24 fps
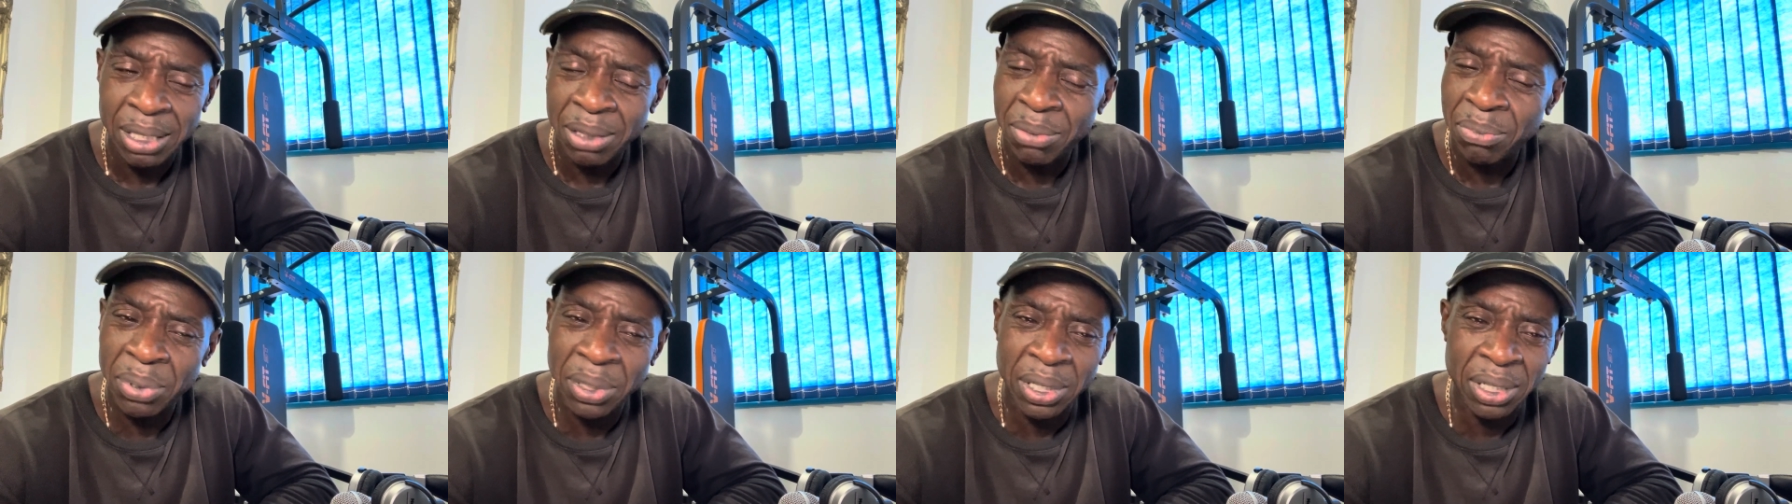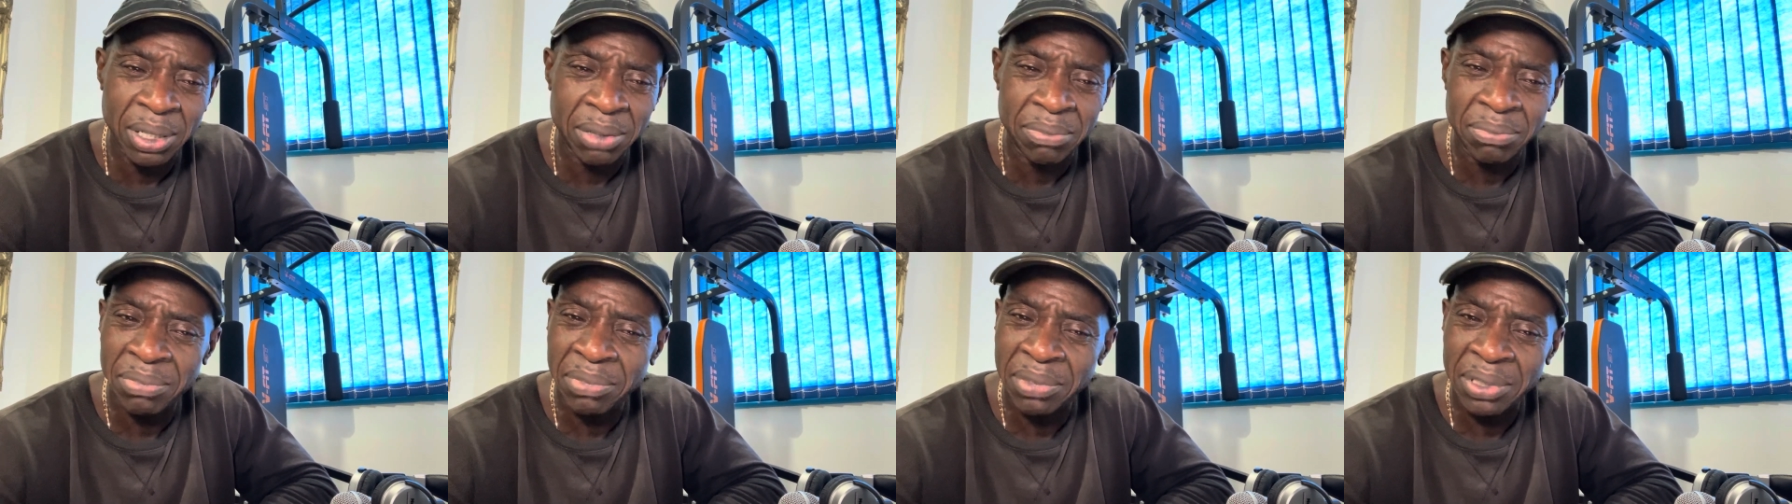
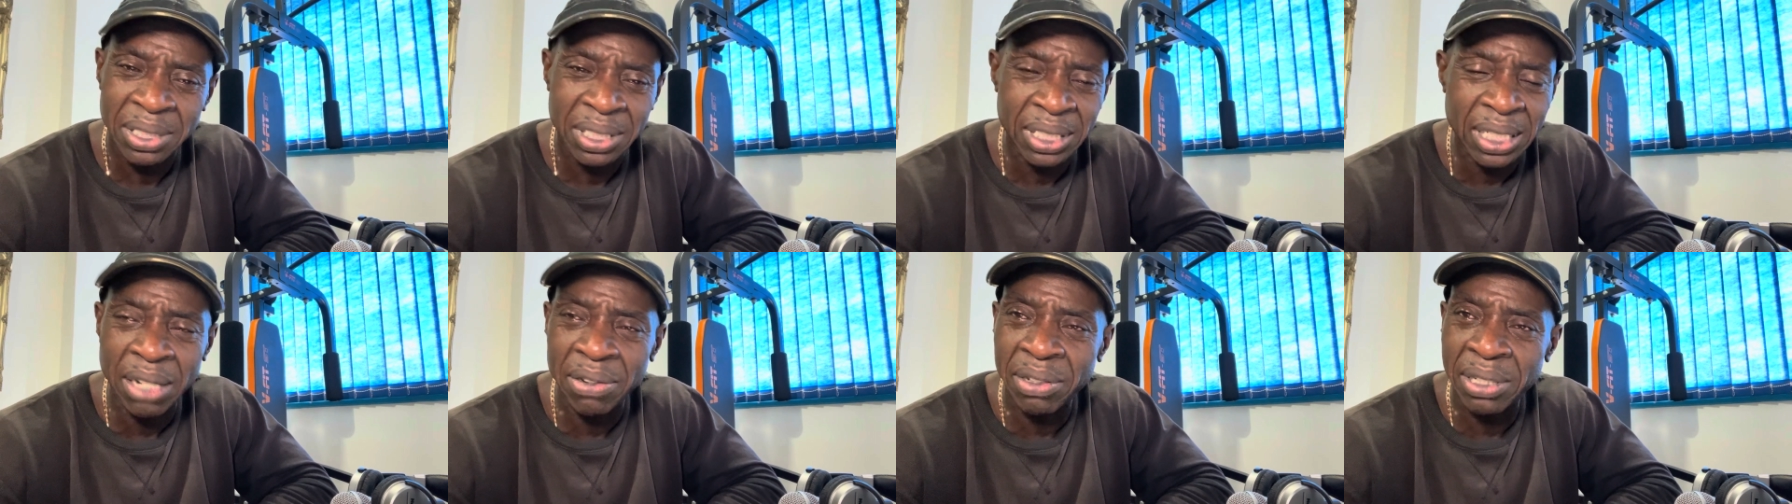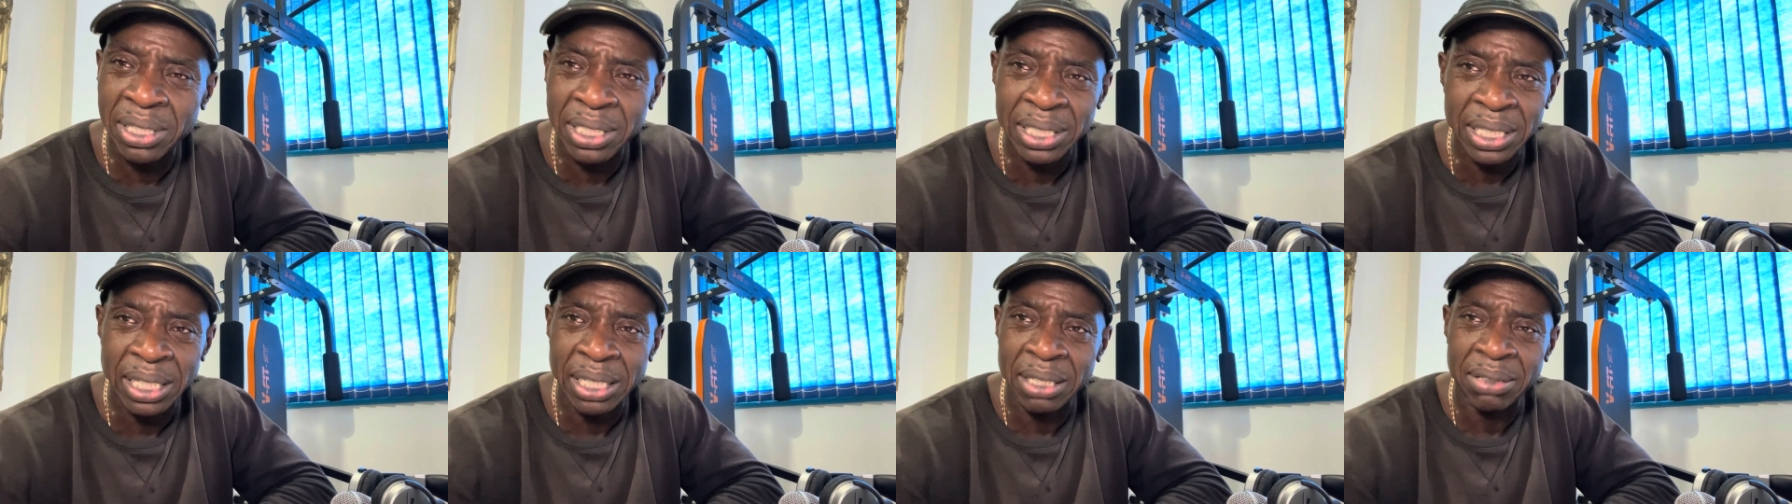But
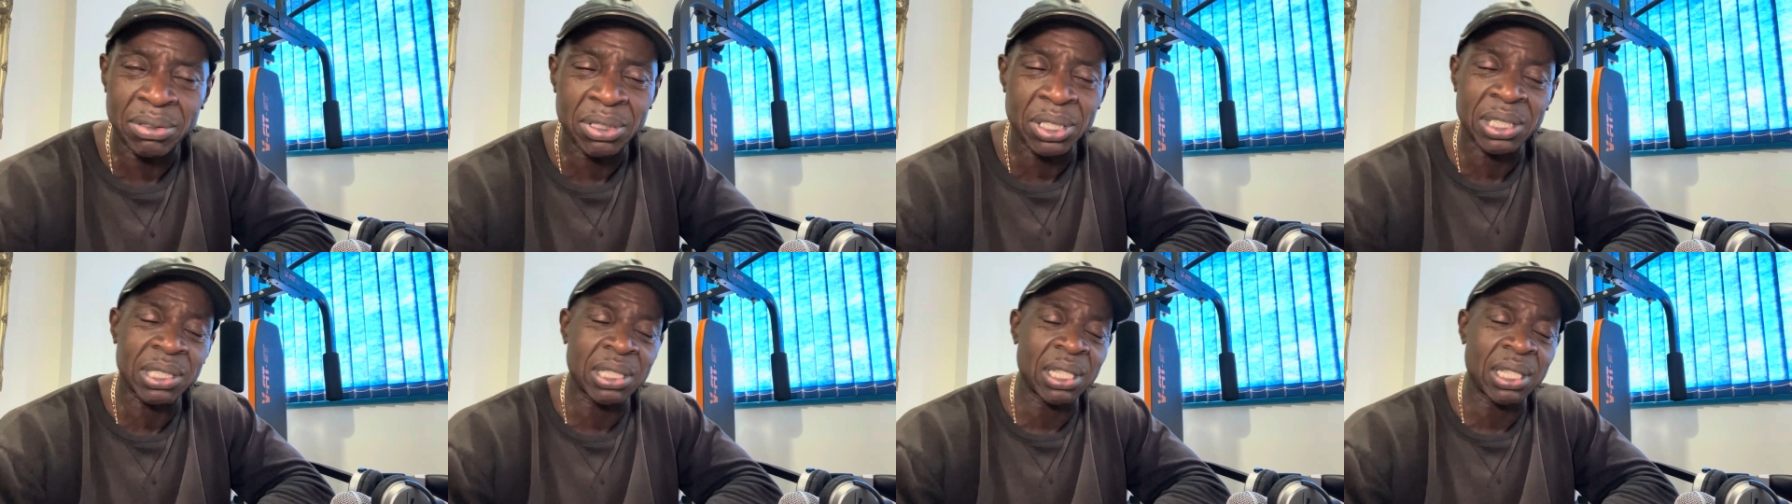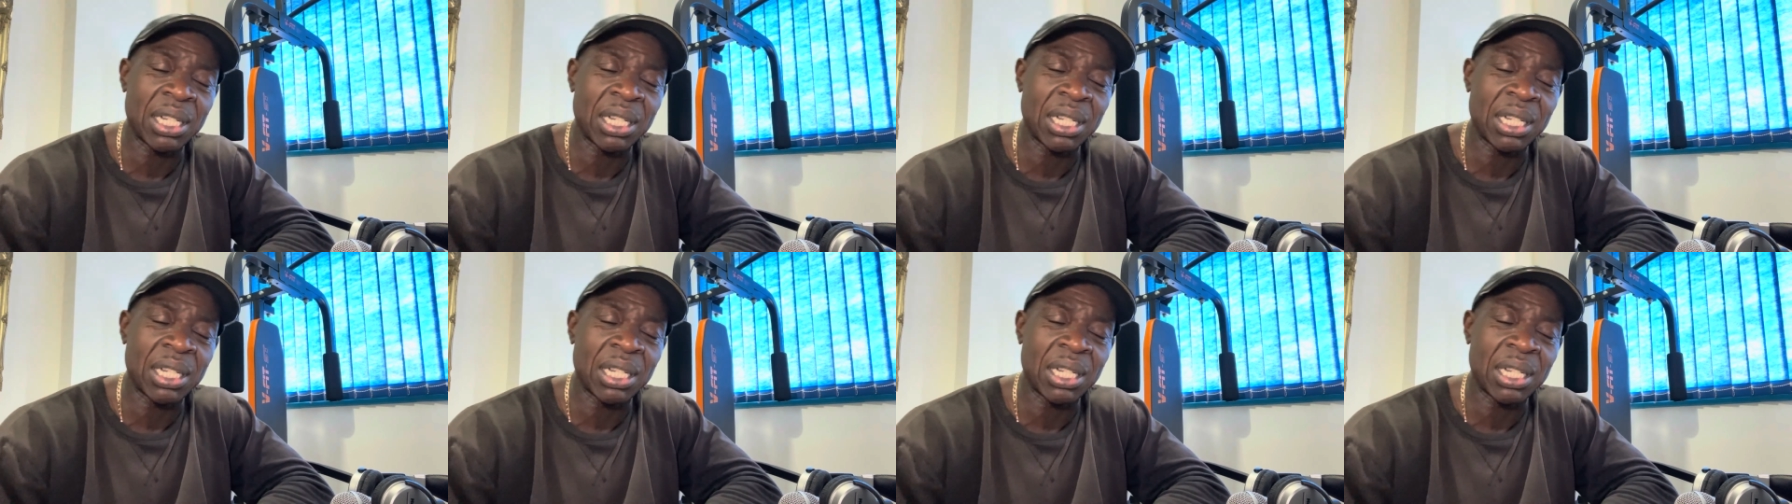seriously, just